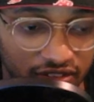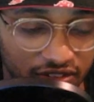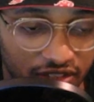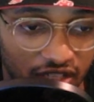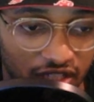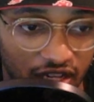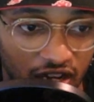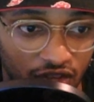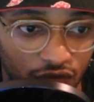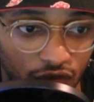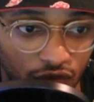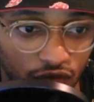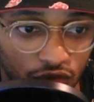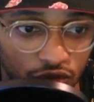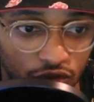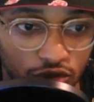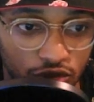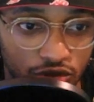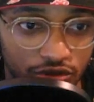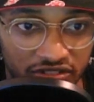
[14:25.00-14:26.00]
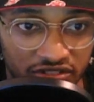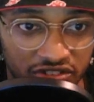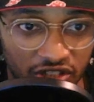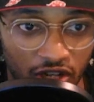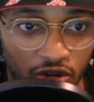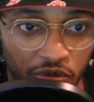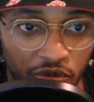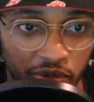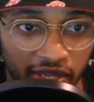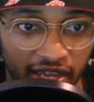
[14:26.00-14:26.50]
the other rules. So
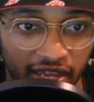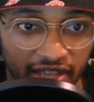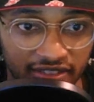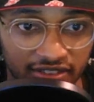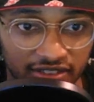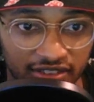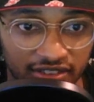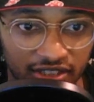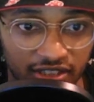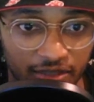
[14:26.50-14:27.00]
we get to see the